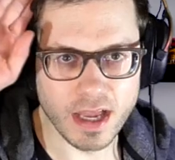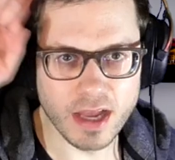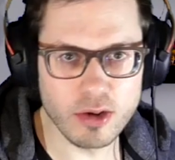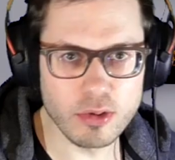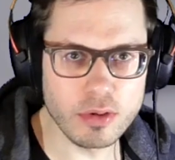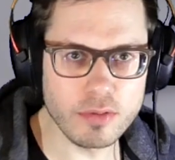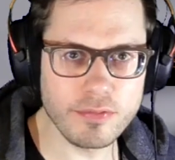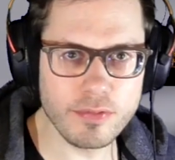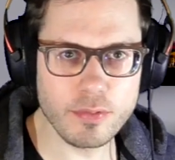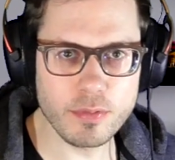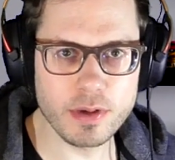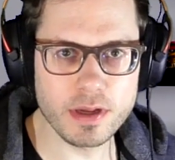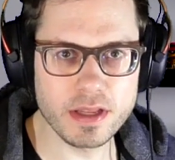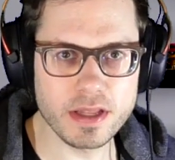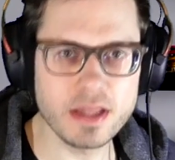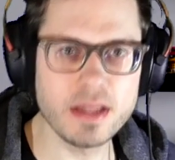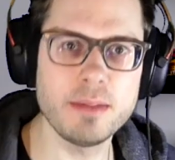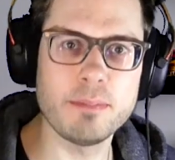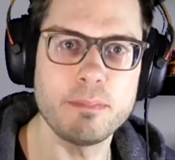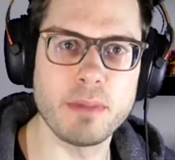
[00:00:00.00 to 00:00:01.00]
Hello
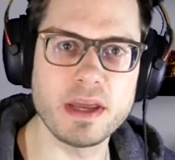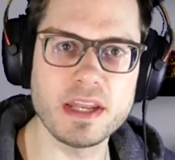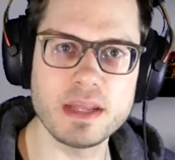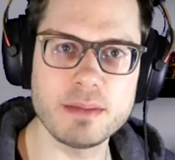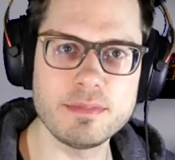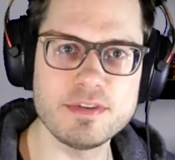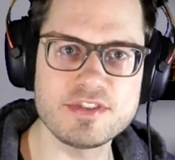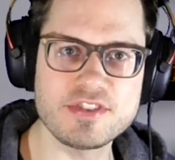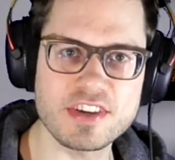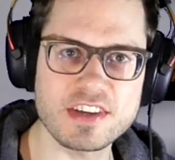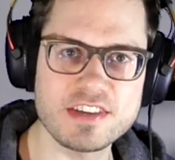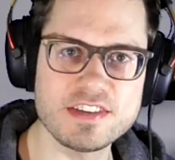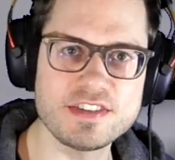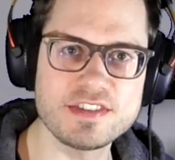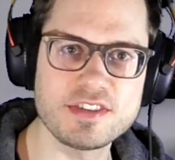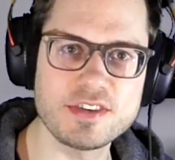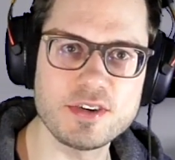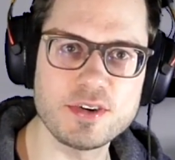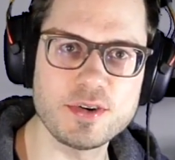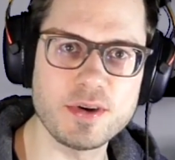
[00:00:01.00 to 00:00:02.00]
everyone, my name is
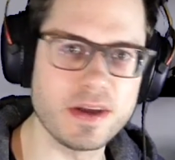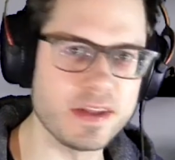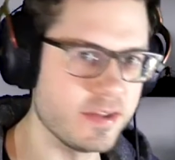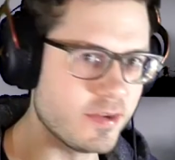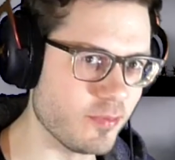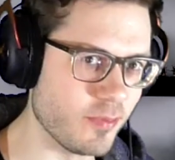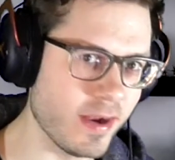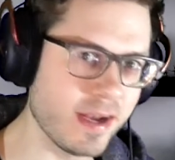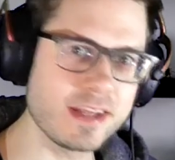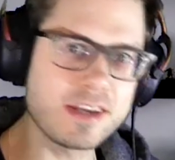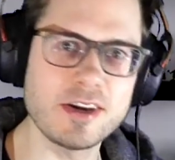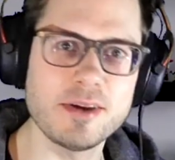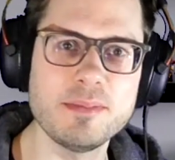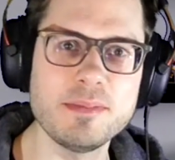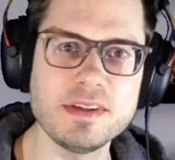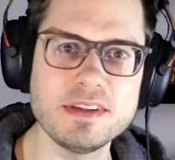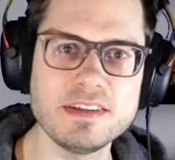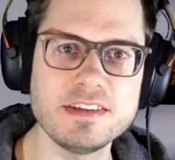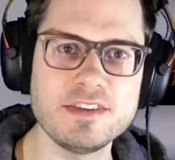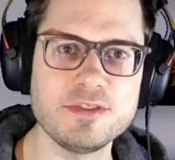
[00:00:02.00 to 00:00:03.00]
JakiStow and welcome
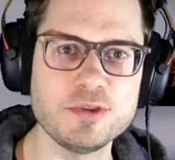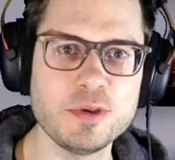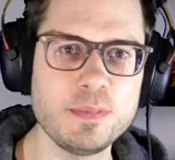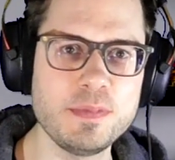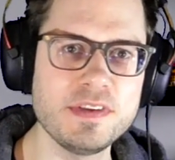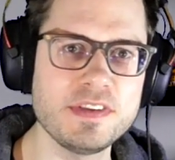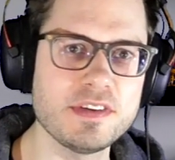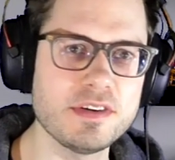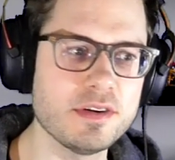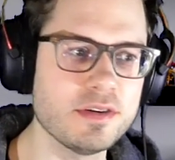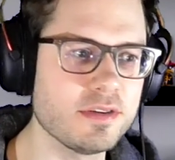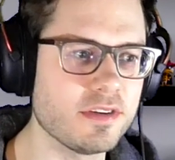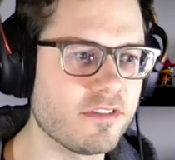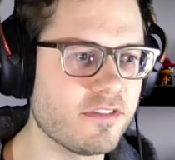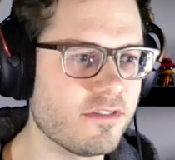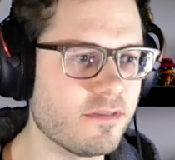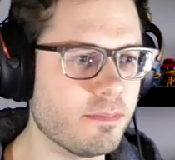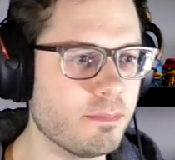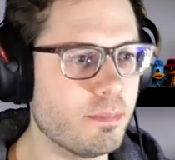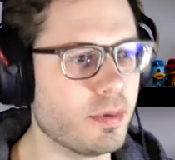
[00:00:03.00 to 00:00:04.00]
in this new episode of
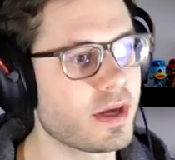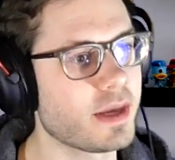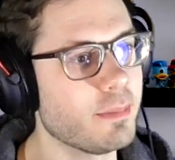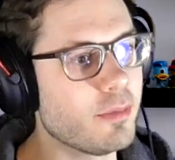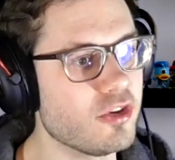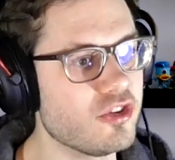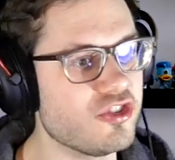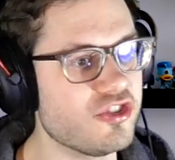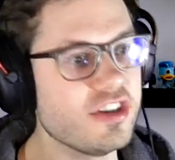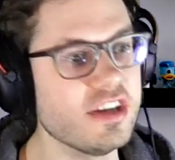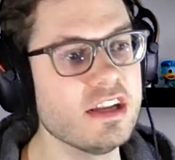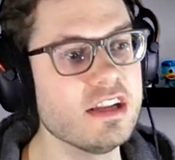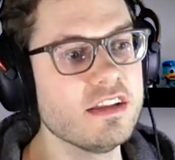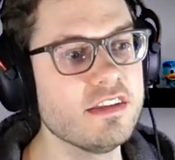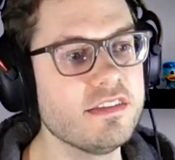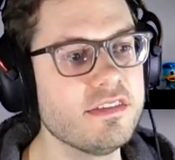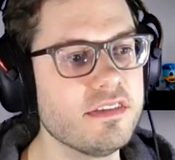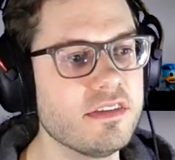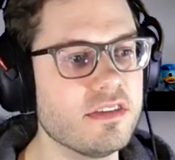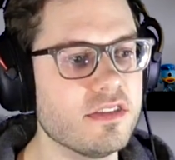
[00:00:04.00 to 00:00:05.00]
Pokemon
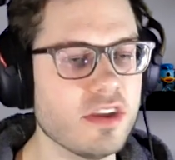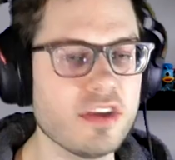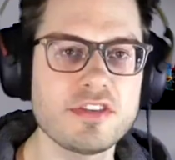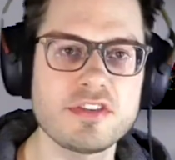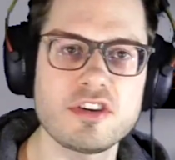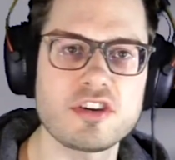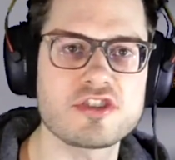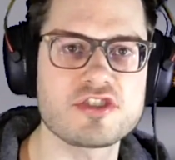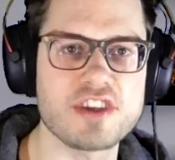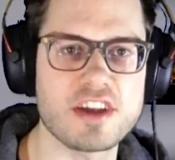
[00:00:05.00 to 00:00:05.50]
Shields Nuzlocke